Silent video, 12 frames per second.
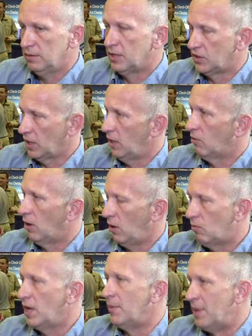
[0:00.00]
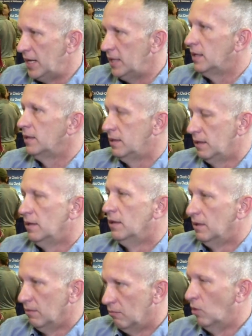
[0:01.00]
to say, all right, wait a minute,
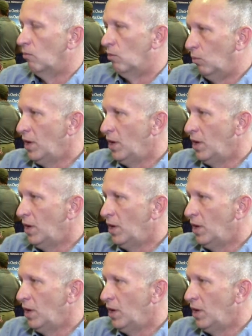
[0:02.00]
we're